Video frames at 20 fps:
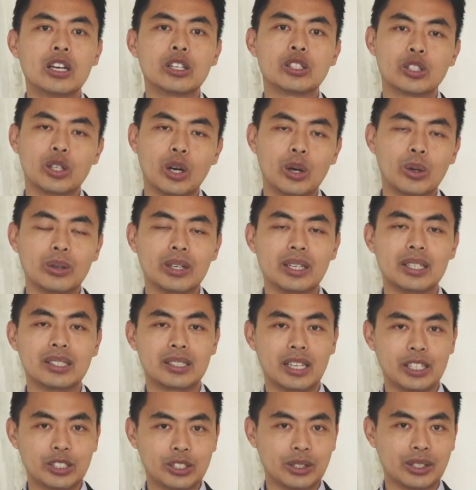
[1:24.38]
So
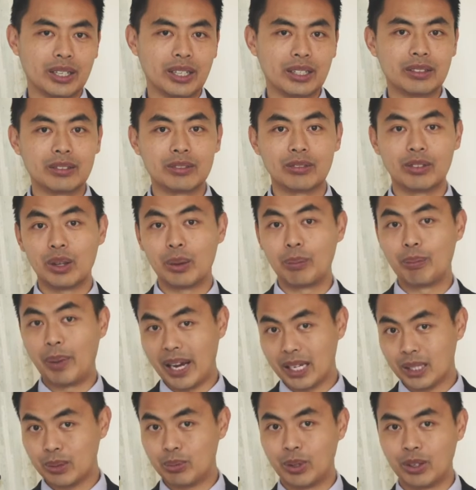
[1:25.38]
essentially, from the
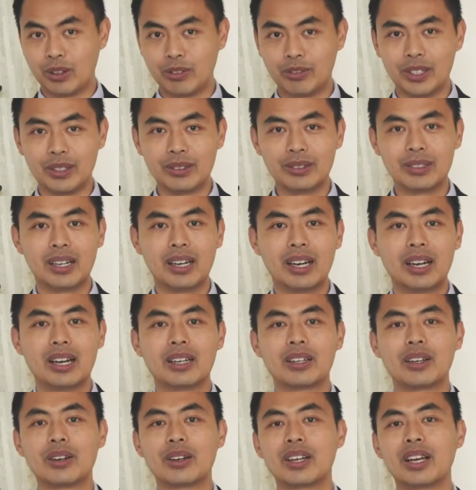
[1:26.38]
bank's point of view,
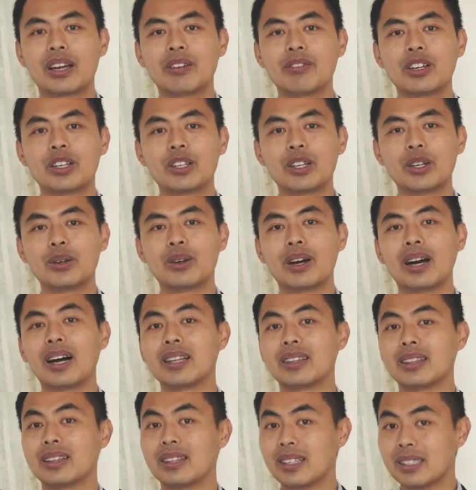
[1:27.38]
they're giving you
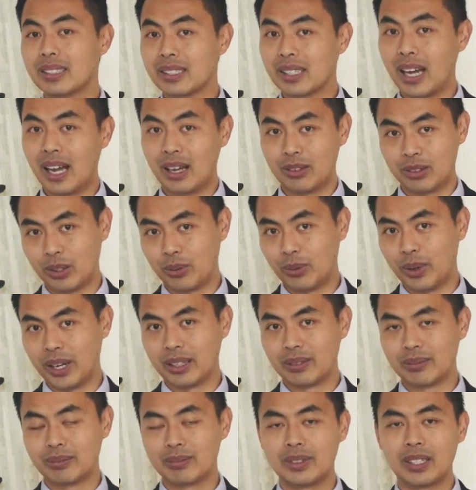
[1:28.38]
a discounted
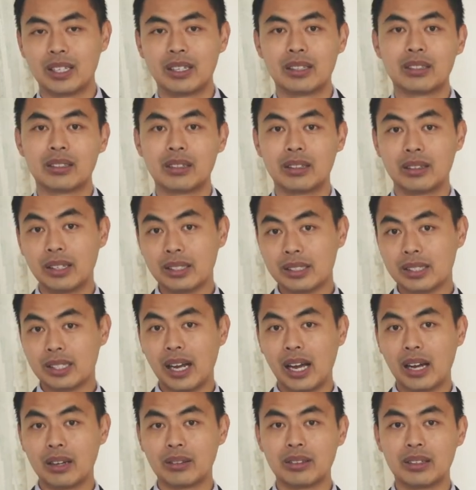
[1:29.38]
rate. The
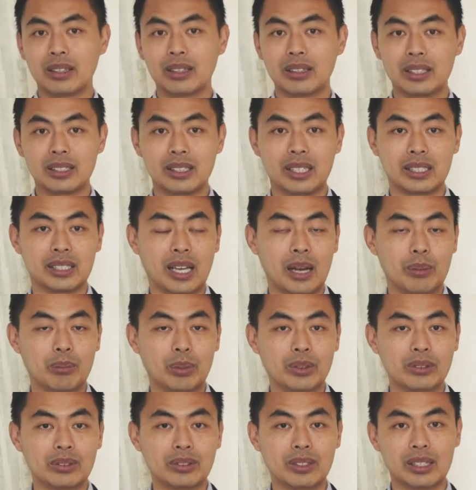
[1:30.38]
discount in this
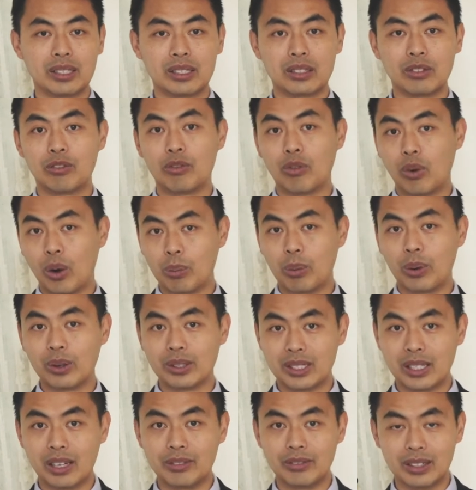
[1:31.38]
example is
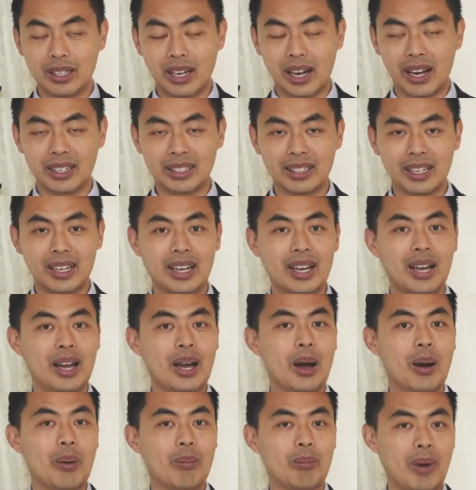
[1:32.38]
4.79
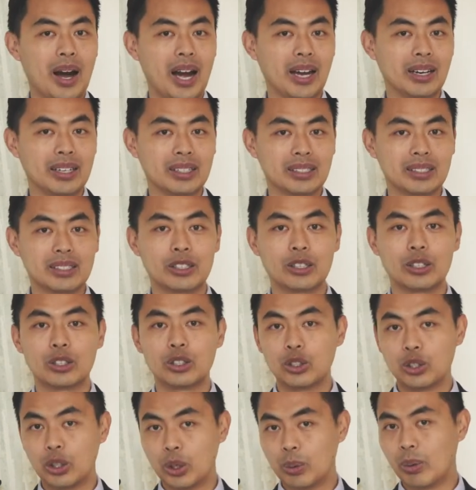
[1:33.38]
minus
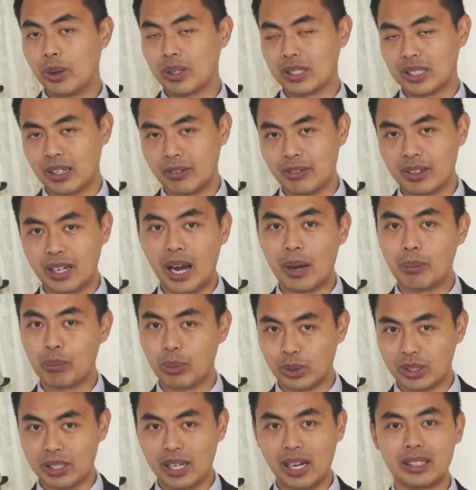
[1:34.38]

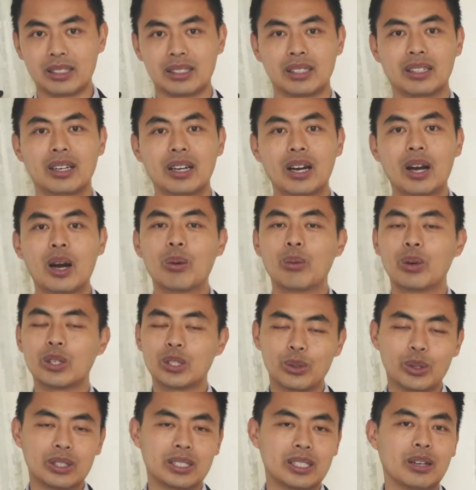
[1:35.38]
2.79%,
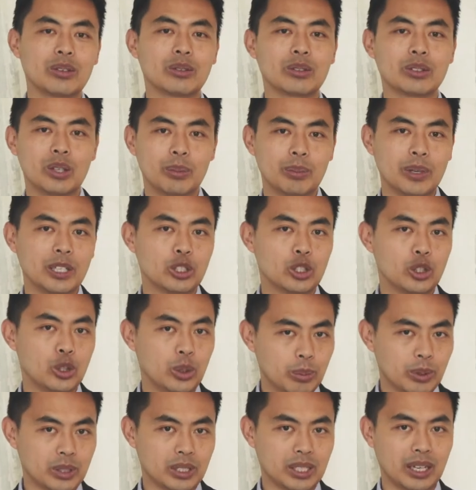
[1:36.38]
which works out to be
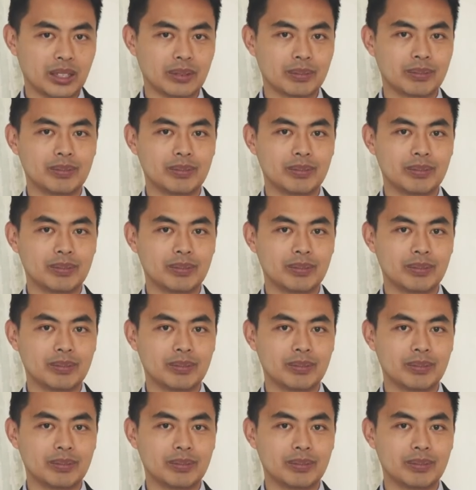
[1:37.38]
2%.